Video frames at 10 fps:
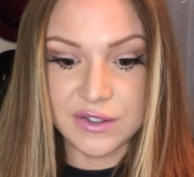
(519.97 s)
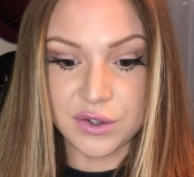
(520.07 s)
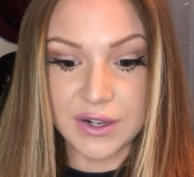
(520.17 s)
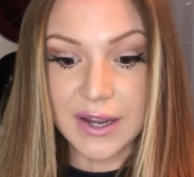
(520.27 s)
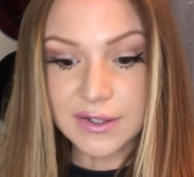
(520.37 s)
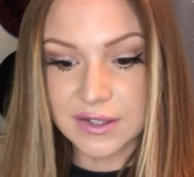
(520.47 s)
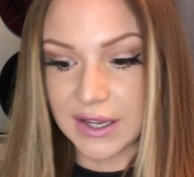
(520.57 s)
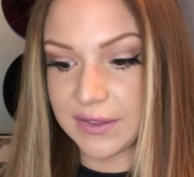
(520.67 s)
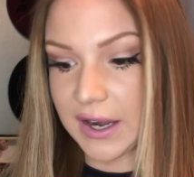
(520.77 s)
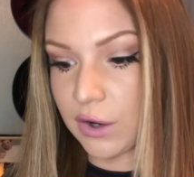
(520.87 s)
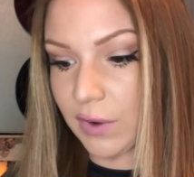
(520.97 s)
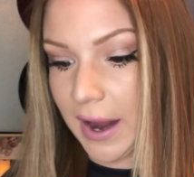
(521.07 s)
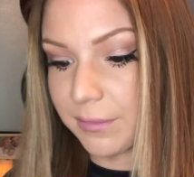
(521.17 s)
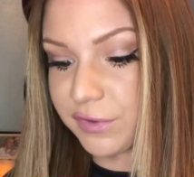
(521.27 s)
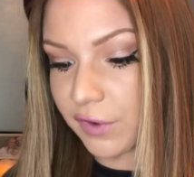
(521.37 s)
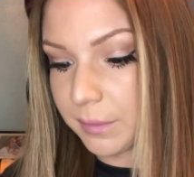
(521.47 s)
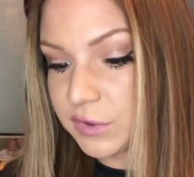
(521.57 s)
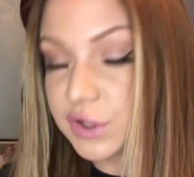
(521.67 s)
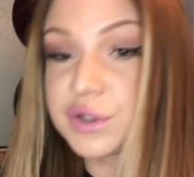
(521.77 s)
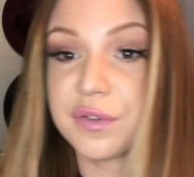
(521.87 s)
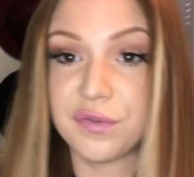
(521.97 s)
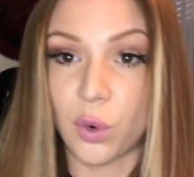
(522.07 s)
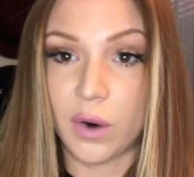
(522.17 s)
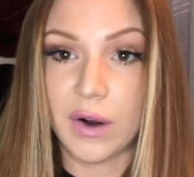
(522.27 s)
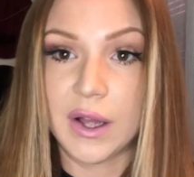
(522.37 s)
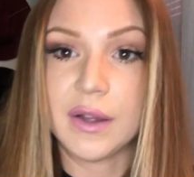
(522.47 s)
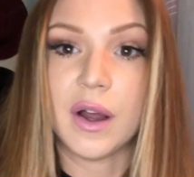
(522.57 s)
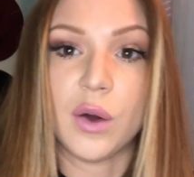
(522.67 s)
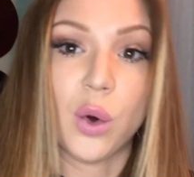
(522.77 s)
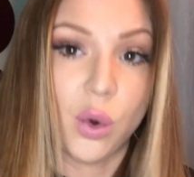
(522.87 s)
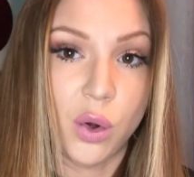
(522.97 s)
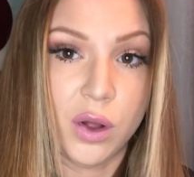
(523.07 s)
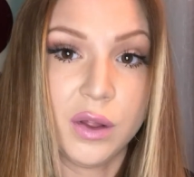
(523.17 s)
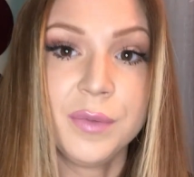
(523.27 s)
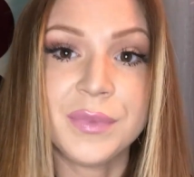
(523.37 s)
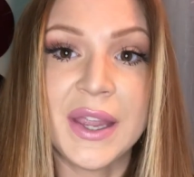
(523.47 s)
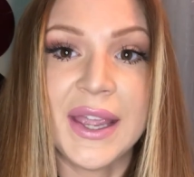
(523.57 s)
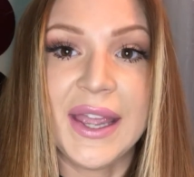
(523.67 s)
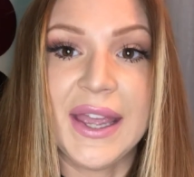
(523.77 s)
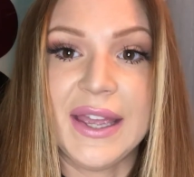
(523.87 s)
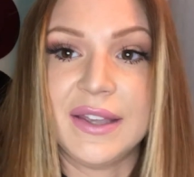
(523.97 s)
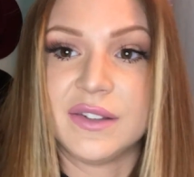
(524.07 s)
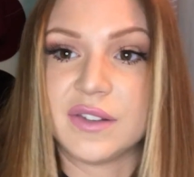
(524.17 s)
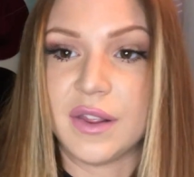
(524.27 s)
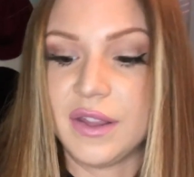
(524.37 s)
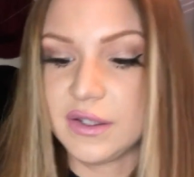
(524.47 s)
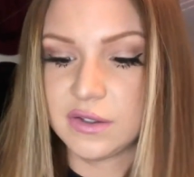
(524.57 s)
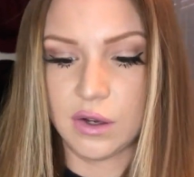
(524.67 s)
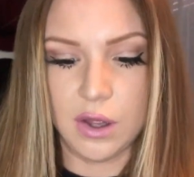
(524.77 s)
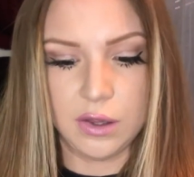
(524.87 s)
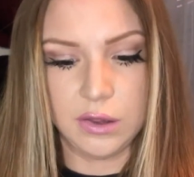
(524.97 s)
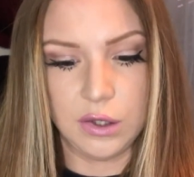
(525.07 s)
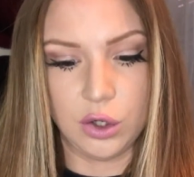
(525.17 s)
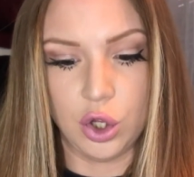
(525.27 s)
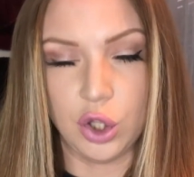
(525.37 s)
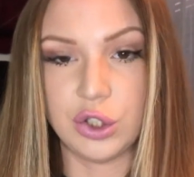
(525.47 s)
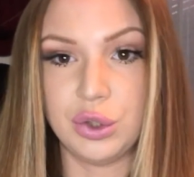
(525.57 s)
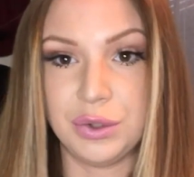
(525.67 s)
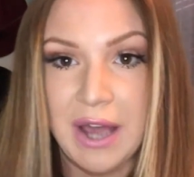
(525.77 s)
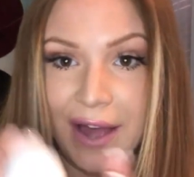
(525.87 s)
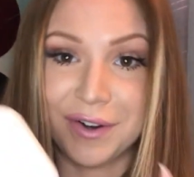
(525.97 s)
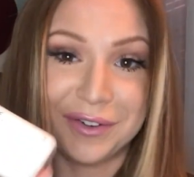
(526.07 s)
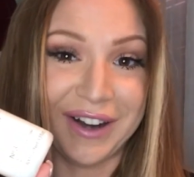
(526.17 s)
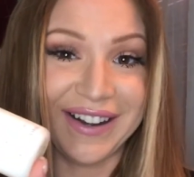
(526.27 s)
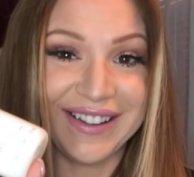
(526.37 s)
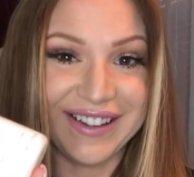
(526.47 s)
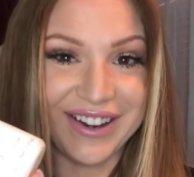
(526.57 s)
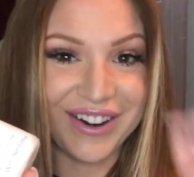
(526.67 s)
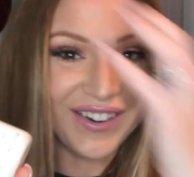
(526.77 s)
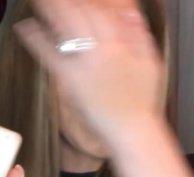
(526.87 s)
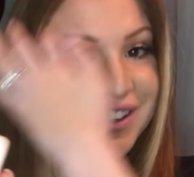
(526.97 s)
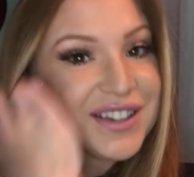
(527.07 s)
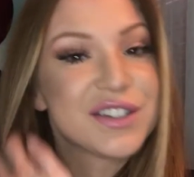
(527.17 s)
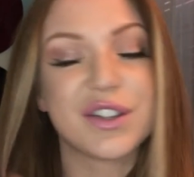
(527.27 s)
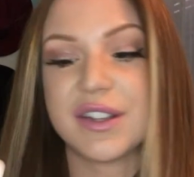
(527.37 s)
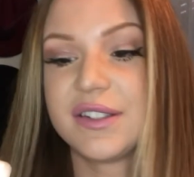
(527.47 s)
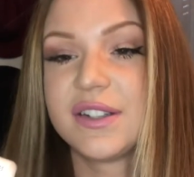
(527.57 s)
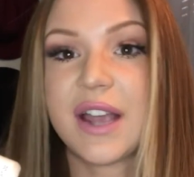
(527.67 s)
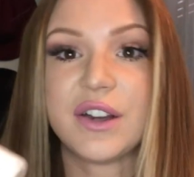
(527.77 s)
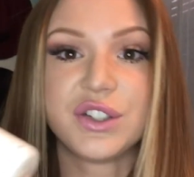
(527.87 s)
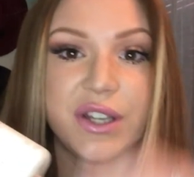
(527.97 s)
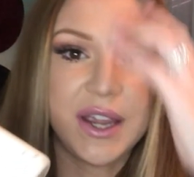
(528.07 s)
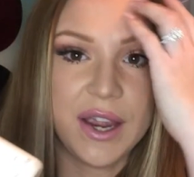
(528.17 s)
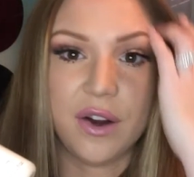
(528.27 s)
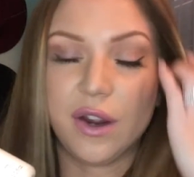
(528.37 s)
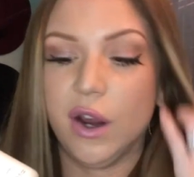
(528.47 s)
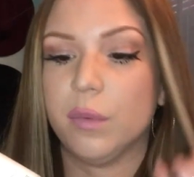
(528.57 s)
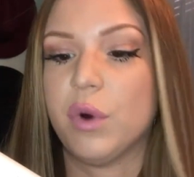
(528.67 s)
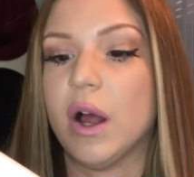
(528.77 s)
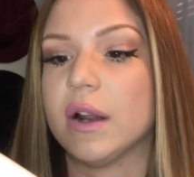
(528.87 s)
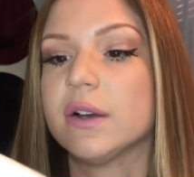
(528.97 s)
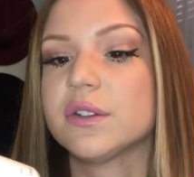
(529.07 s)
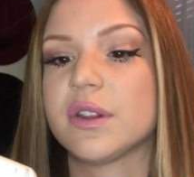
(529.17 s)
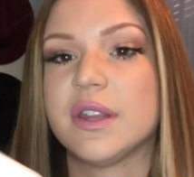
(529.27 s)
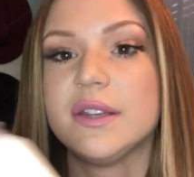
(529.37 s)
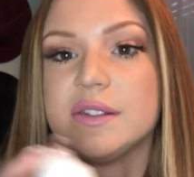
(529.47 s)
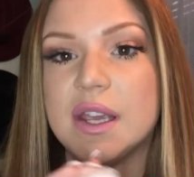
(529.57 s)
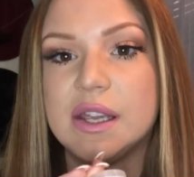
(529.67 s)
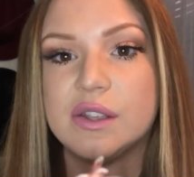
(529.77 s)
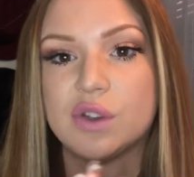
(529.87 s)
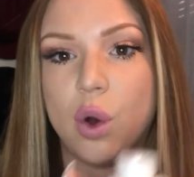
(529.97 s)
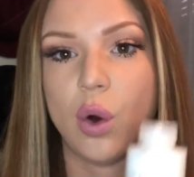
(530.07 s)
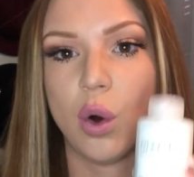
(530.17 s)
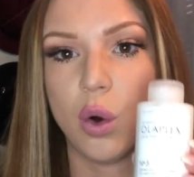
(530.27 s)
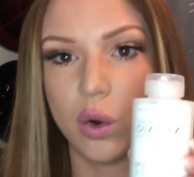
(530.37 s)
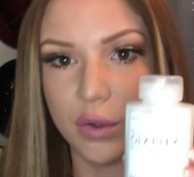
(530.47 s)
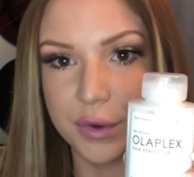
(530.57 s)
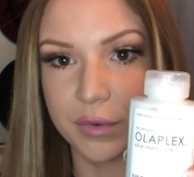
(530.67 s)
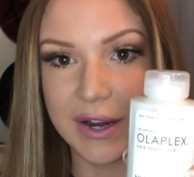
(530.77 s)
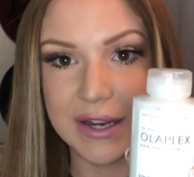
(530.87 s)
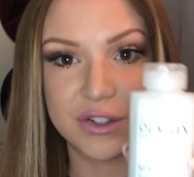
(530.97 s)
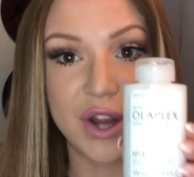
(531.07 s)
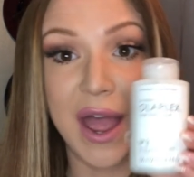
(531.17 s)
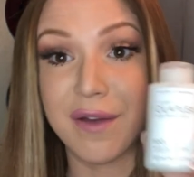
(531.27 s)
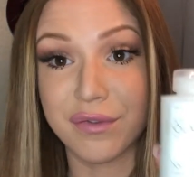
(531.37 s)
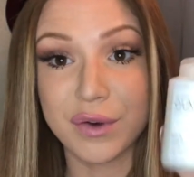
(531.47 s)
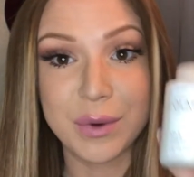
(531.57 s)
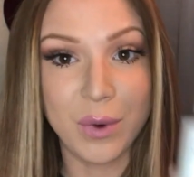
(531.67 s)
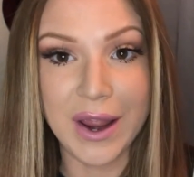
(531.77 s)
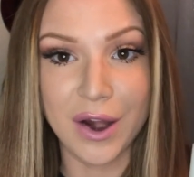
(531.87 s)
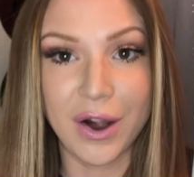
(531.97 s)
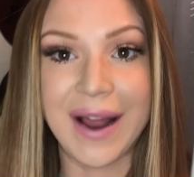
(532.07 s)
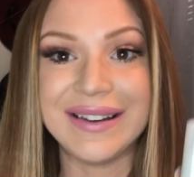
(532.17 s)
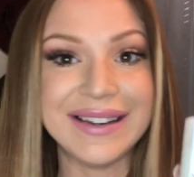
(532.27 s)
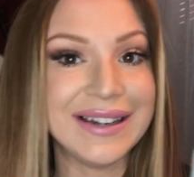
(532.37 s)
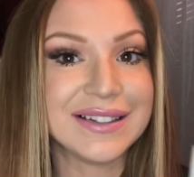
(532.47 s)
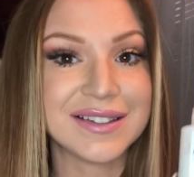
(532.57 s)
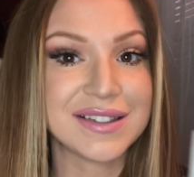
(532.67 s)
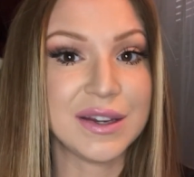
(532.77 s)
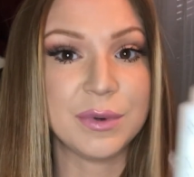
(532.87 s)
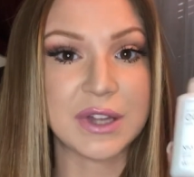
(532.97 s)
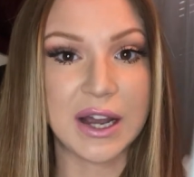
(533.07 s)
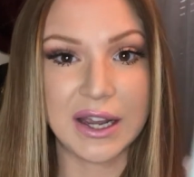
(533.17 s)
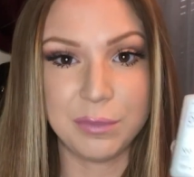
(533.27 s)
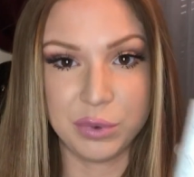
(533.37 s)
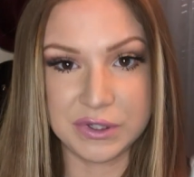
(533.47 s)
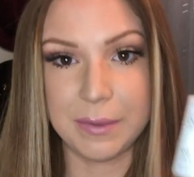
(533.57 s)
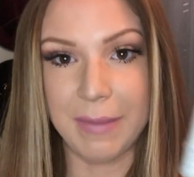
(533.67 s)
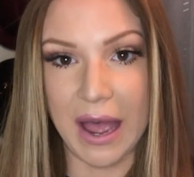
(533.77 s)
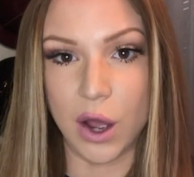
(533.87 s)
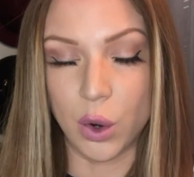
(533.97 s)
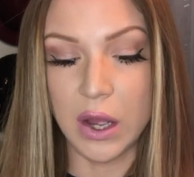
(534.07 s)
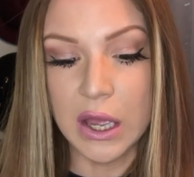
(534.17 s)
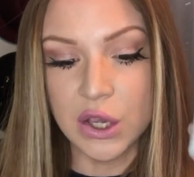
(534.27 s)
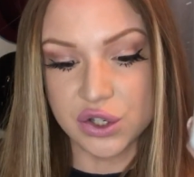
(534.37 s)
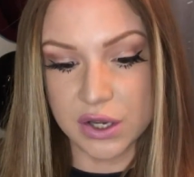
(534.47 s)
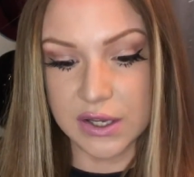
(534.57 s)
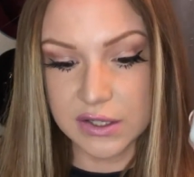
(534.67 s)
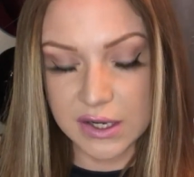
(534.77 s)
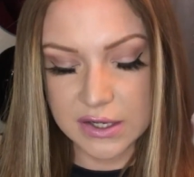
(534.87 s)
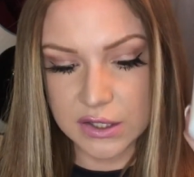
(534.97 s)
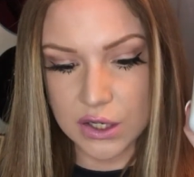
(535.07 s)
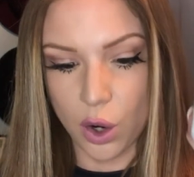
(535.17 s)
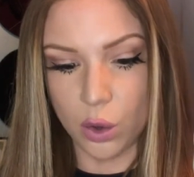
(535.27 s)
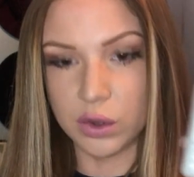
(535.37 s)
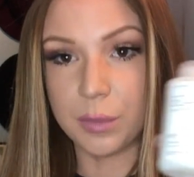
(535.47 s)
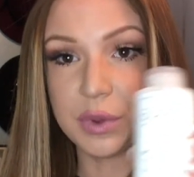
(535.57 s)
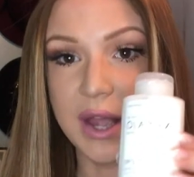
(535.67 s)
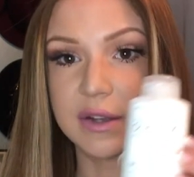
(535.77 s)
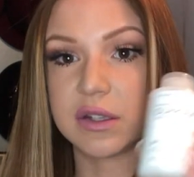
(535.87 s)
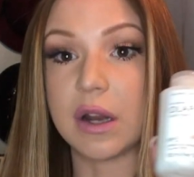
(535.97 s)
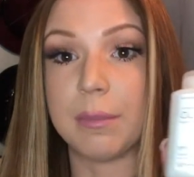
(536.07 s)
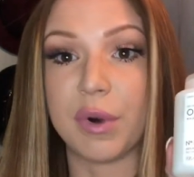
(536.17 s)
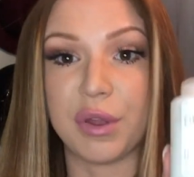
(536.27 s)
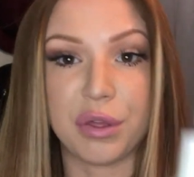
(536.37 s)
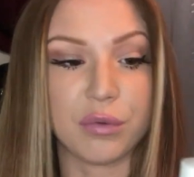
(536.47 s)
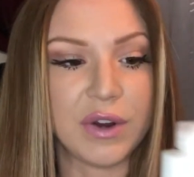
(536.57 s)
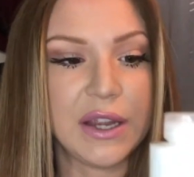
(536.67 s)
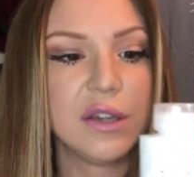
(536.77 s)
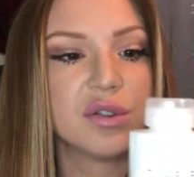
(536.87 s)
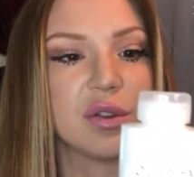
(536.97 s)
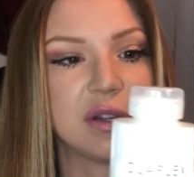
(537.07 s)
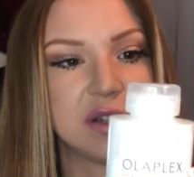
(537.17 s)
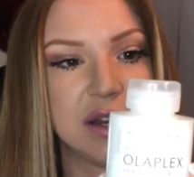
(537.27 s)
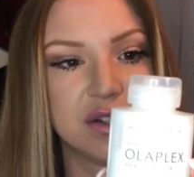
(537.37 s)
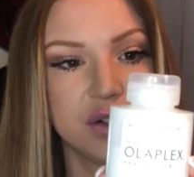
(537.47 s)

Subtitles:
so the next thing that I grabbed from the Sephora haul is this little doodad right here. So this is actually a hair care product. This is all the rage everywhere. I needed to see what the hype was about. So this is the Olaplex number 3. So this is a